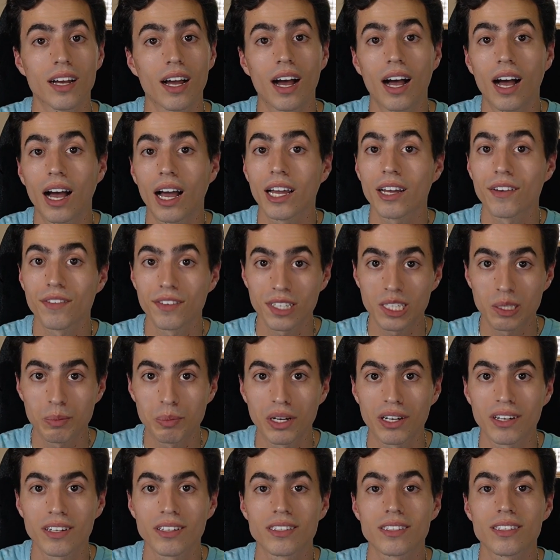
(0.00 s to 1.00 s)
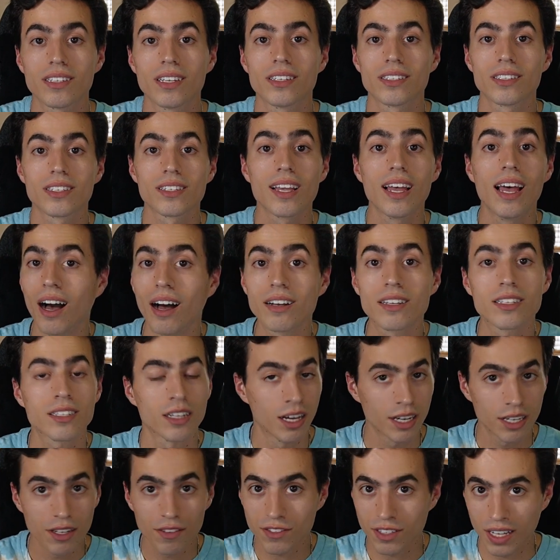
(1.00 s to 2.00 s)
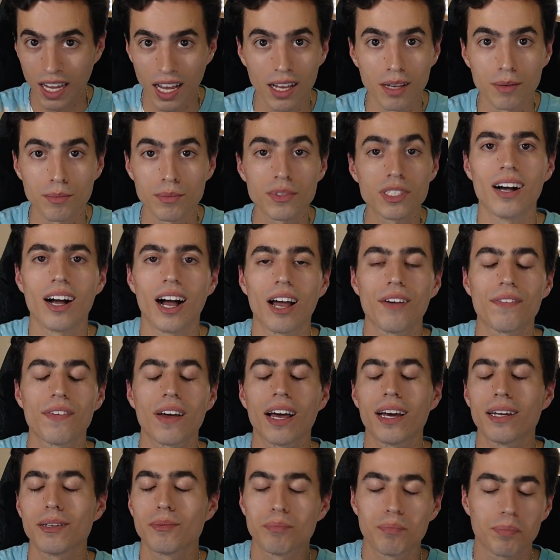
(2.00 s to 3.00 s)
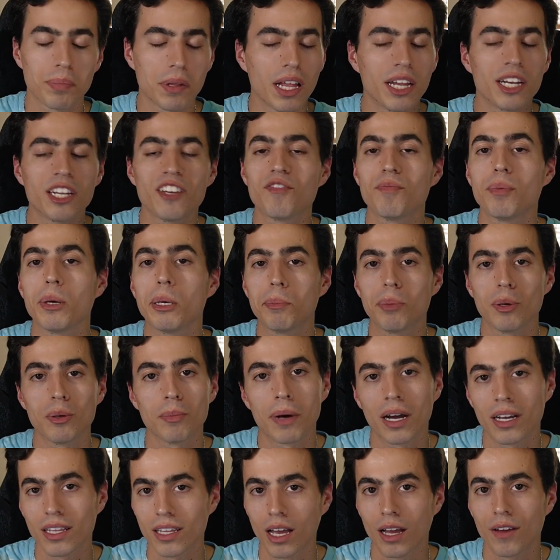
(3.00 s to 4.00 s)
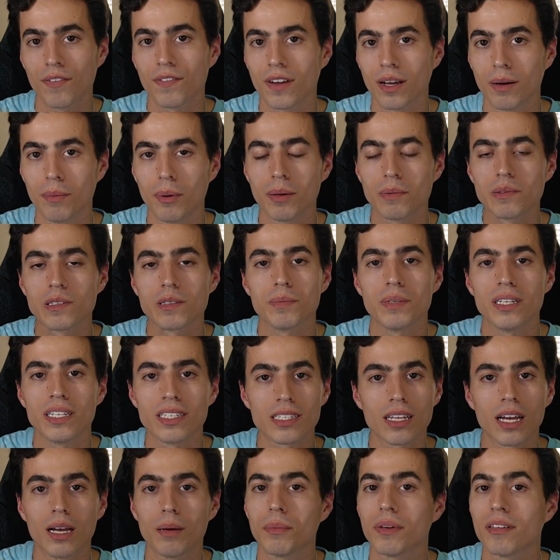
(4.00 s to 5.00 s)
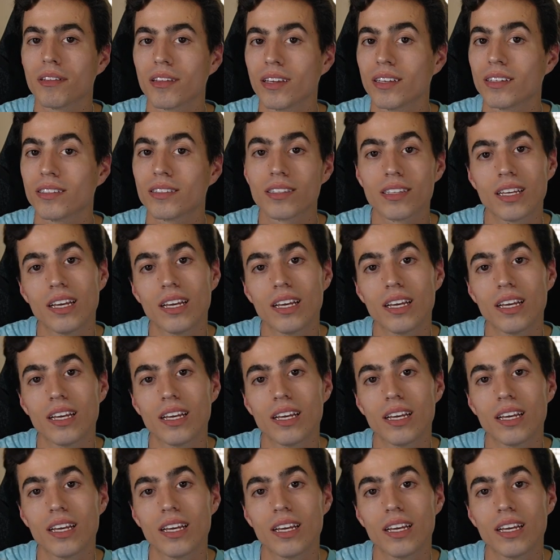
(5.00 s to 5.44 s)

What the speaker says: I have experienced this a ton of times. I've had plenty of people in my life come up to me and tell me this.